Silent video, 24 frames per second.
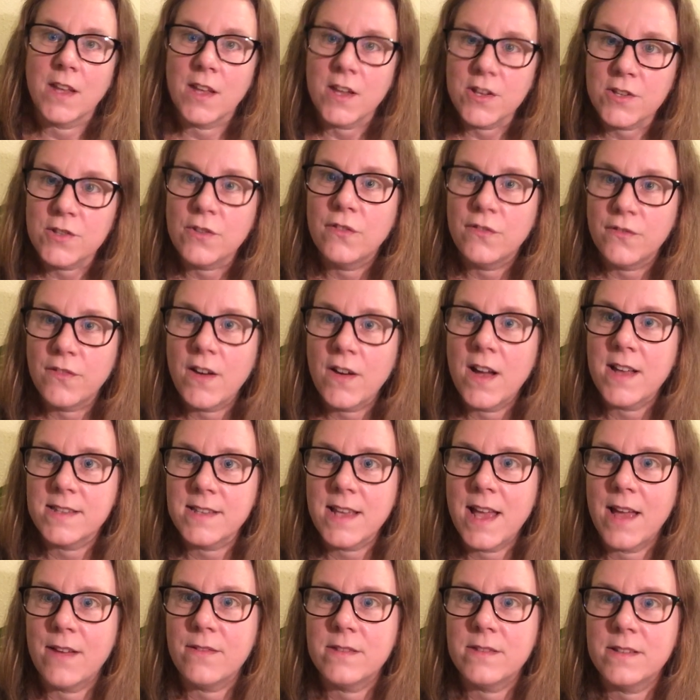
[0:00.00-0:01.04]
as you'll find
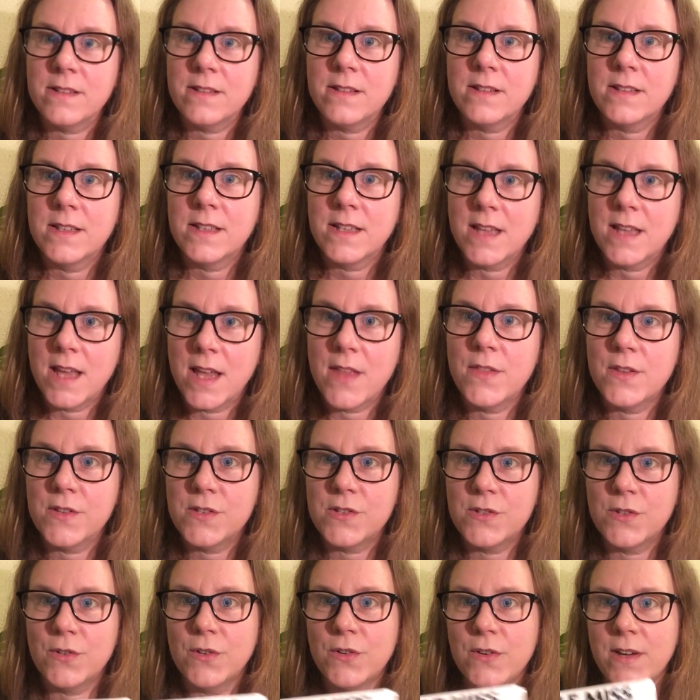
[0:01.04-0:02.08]
out in the
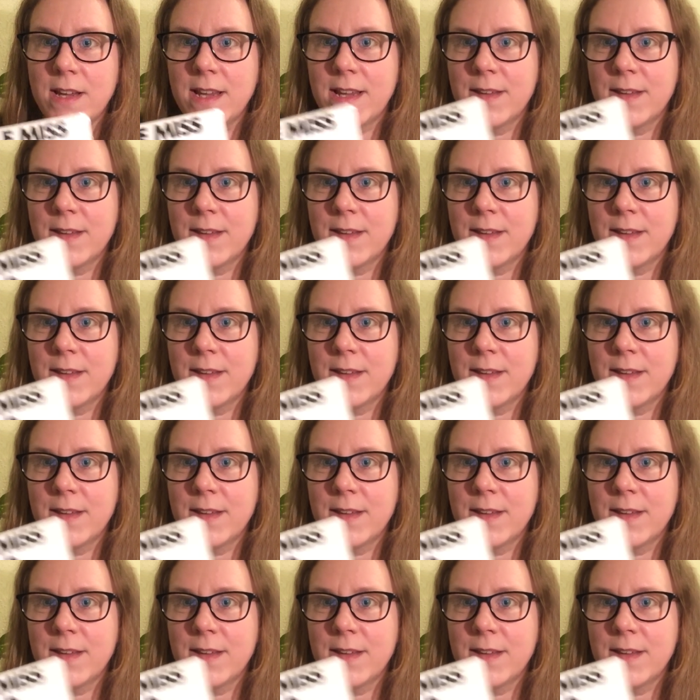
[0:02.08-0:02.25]
story.